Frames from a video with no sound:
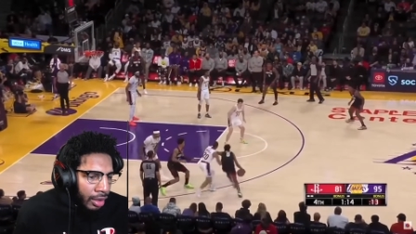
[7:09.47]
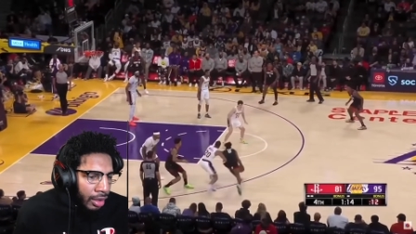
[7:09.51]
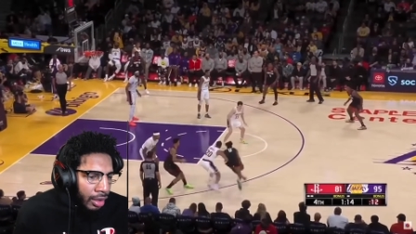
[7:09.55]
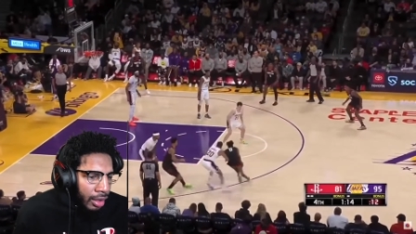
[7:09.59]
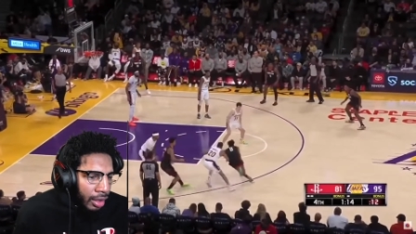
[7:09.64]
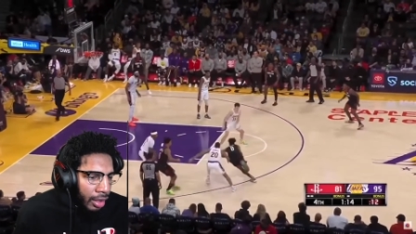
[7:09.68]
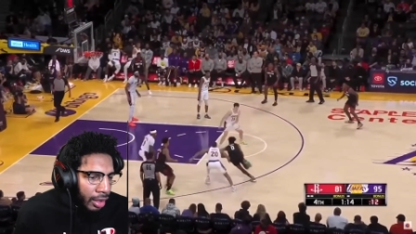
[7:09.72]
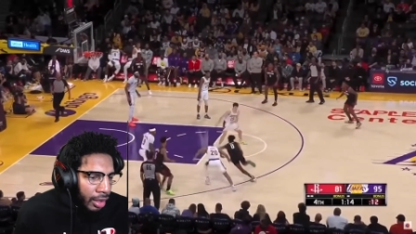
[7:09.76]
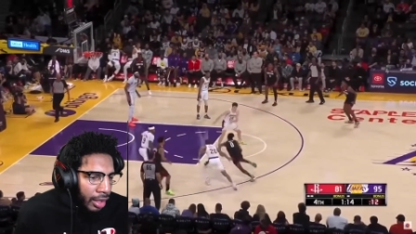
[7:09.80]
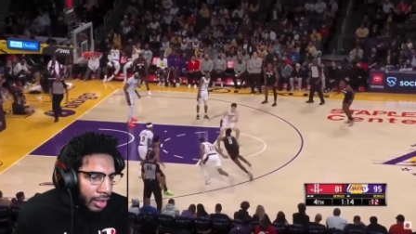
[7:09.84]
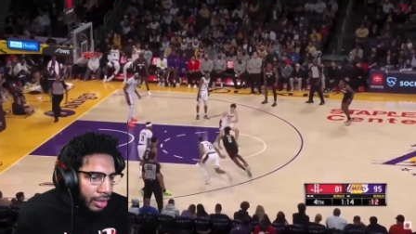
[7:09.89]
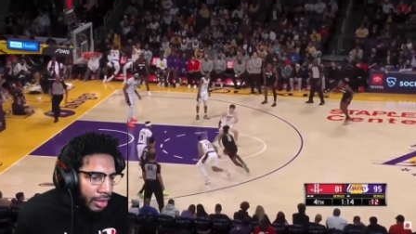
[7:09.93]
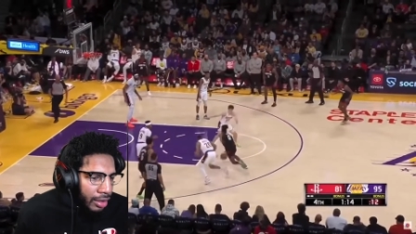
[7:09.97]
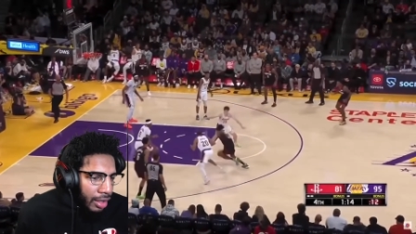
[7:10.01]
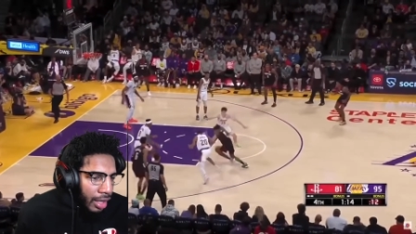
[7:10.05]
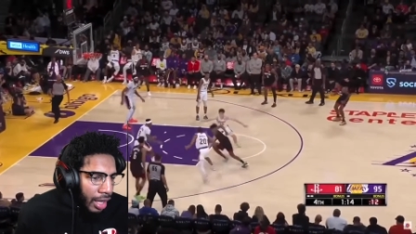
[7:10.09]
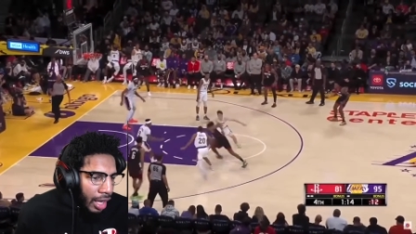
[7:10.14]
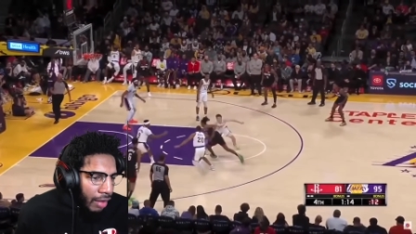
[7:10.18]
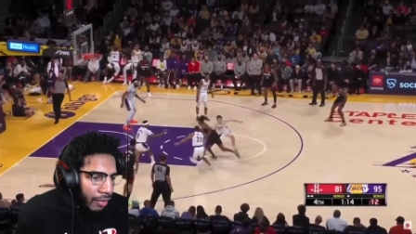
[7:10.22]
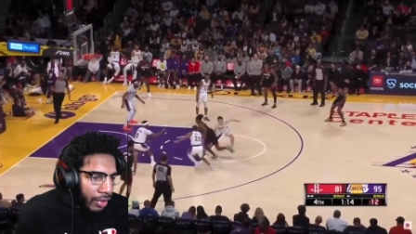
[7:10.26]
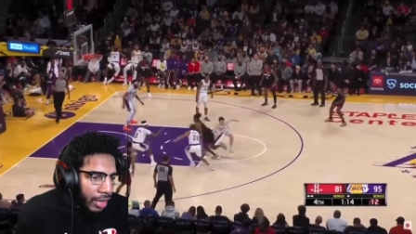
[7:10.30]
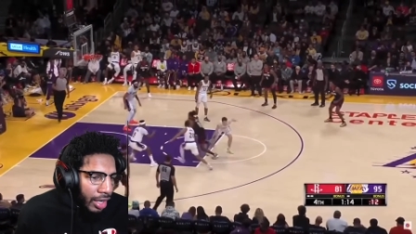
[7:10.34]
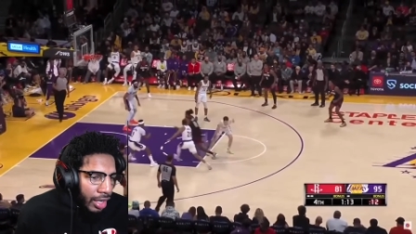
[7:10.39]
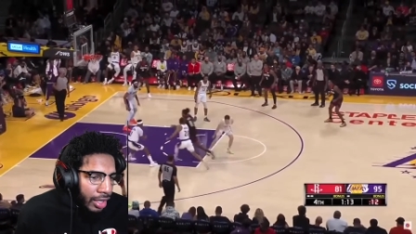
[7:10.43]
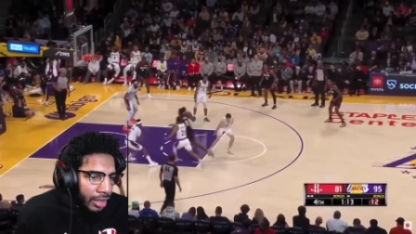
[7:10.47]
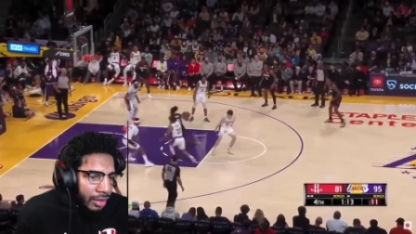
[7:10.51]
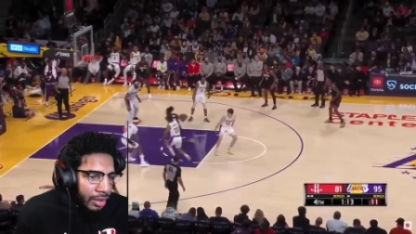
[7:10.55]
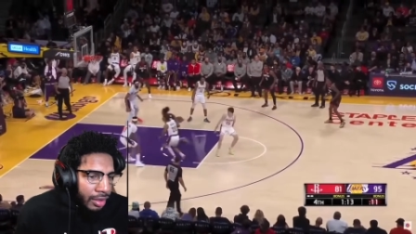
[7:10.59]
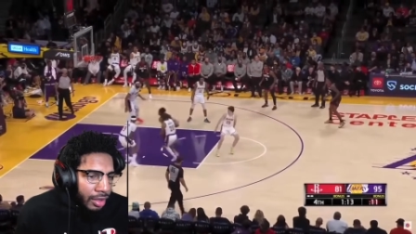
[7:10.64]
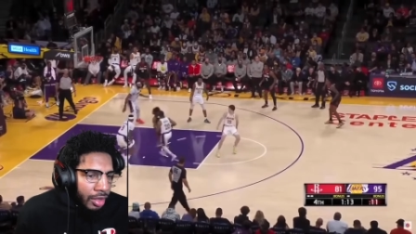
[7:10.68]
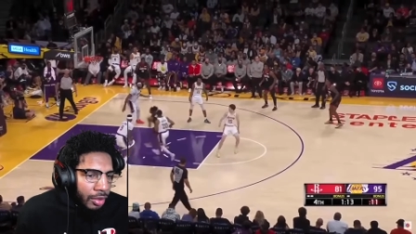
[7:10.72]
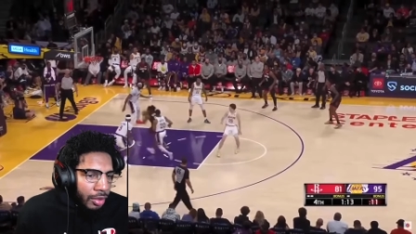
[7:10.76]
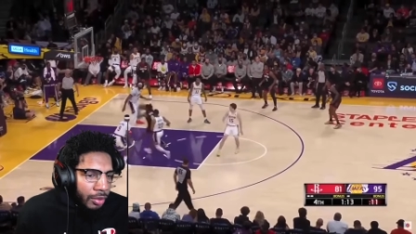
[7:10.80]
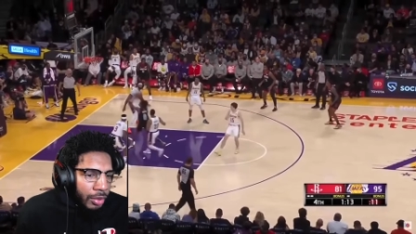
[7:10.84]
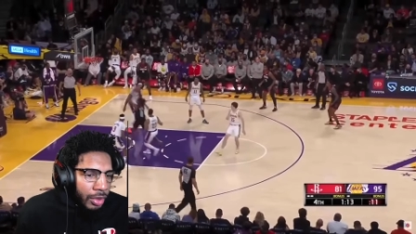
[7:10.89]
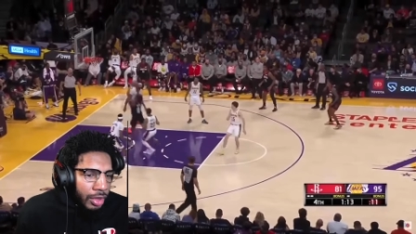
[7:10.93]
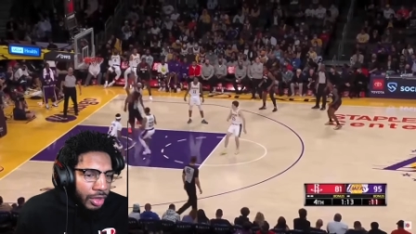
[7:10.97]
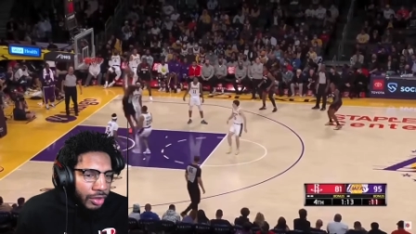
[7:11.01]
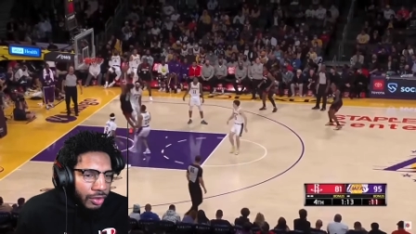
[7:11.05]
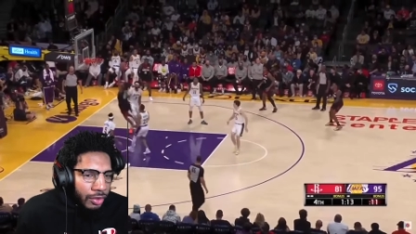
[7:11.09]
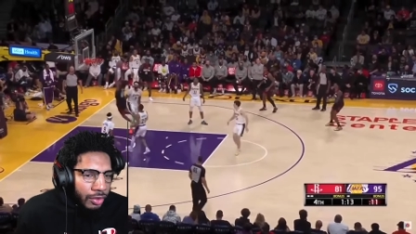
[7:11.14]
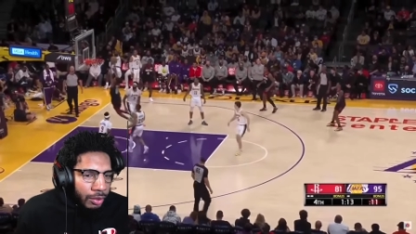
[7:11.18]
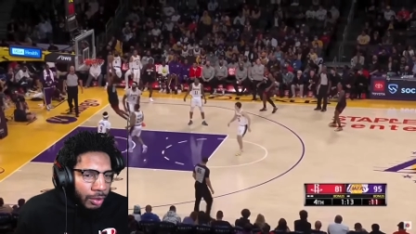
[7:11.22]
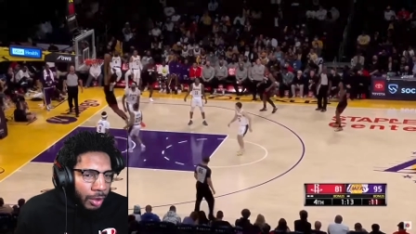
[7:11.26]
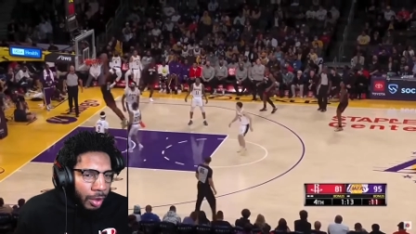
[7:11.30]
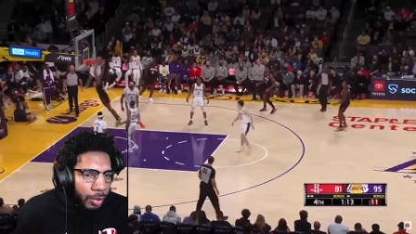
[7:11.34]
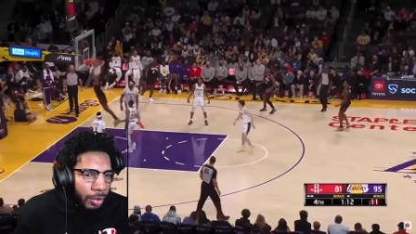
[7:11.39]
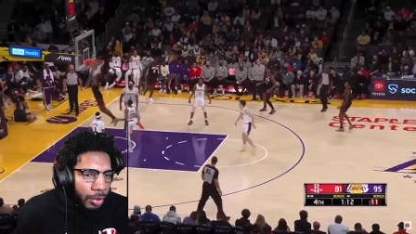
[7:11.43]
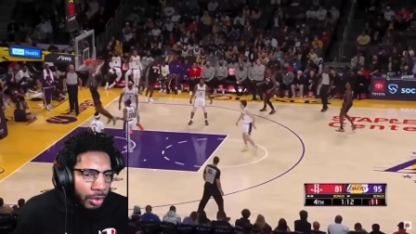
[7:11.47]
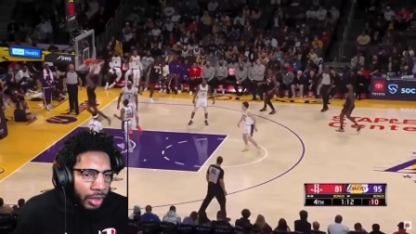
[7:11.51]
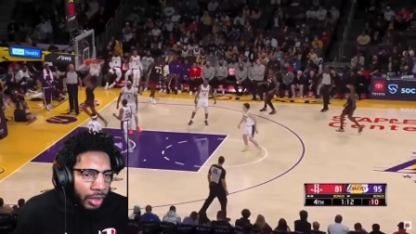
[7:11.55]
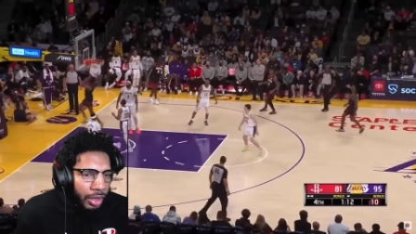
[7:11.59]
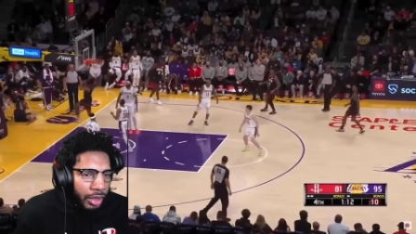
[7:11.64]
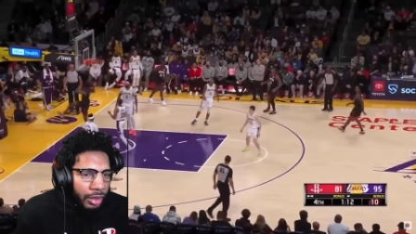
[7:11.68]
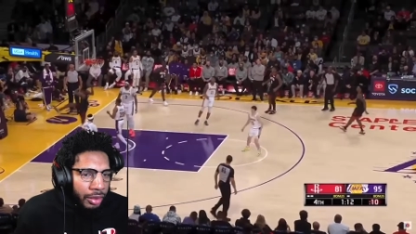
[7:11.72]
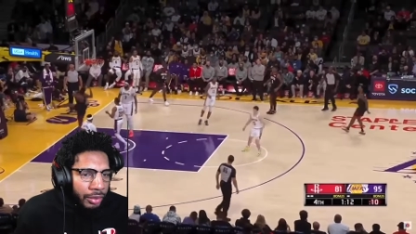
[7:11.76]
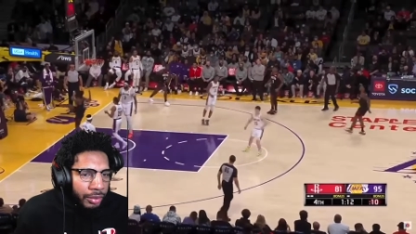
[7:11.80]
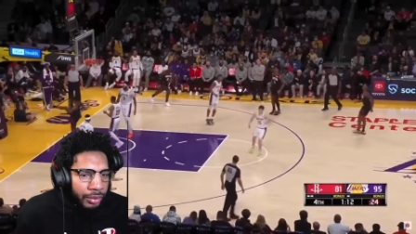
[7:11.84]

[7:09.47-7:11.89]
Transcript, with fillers: Yeah, that's I've not seen much from my boy